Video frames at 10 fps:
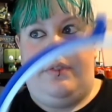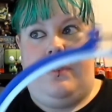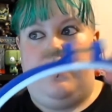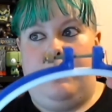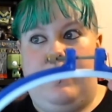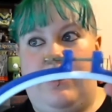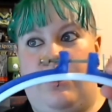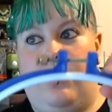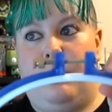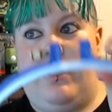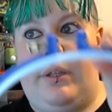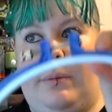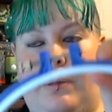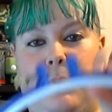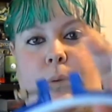the big hoop, the
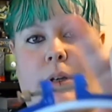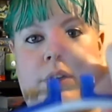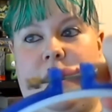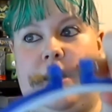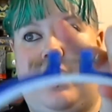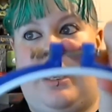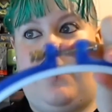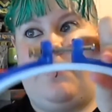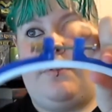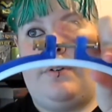big blue one, didn't have